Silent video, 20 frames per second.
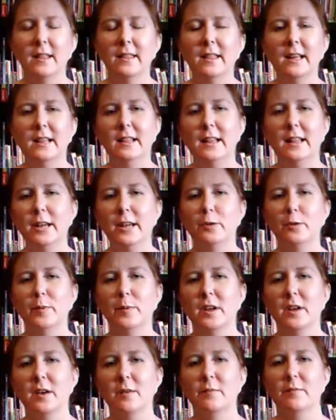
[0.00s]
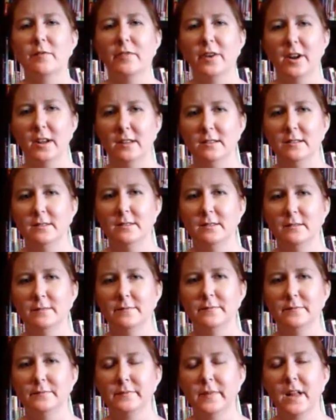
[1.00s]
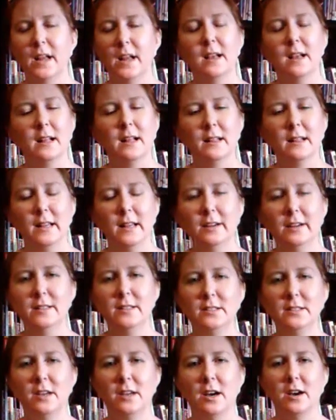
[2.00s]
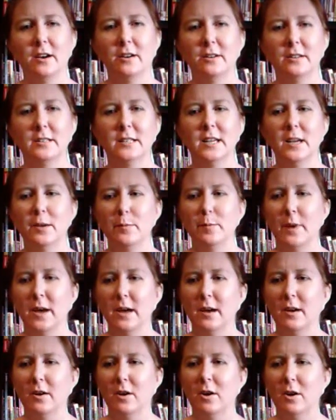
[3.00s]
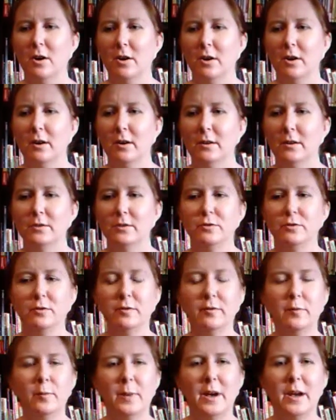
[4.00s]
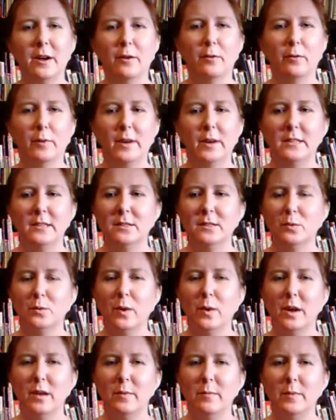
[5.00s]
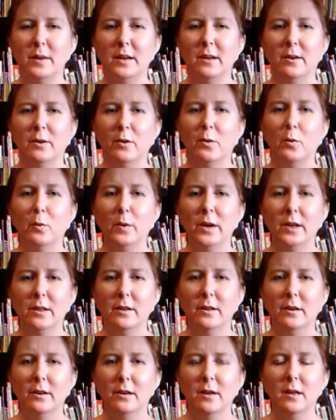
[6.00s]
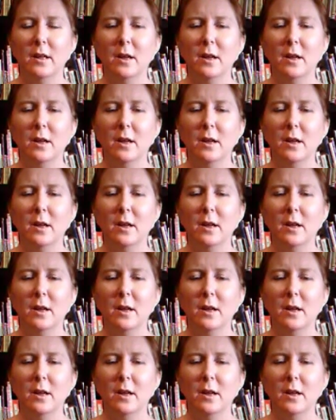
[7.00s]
They later become friends. Larry's daughter is hit by a car, driven by a racist white man on Wheeler,